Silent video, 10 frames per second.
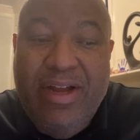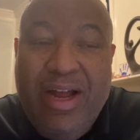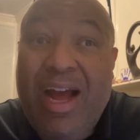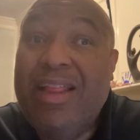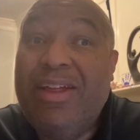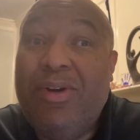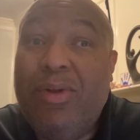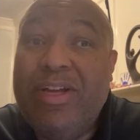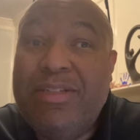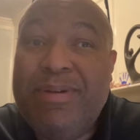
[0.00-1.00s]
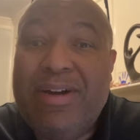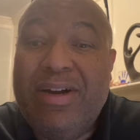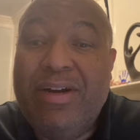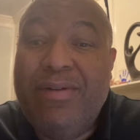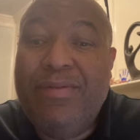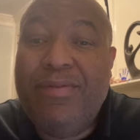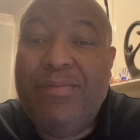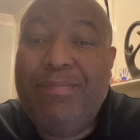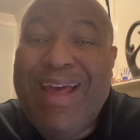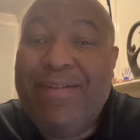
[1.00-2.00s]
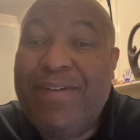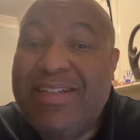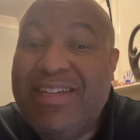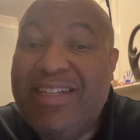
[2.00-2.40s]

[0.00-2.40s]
the Holy Spirit manifests